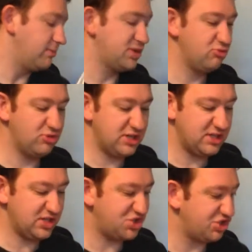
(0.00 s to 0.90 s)
So really
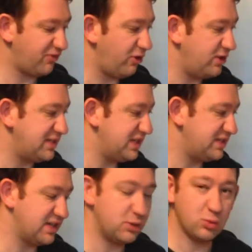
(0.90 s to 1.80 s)
it's just fine
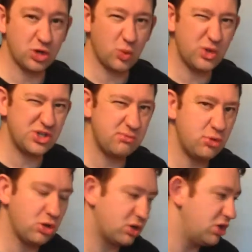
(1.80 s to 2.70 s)
detailing work, which I'm
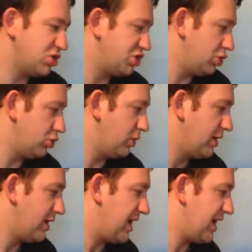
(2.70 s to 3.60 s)
not going to do
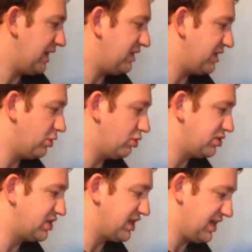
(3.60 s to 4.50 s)
anything on
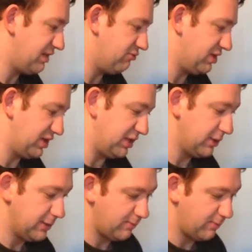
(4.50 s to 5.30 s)
today really.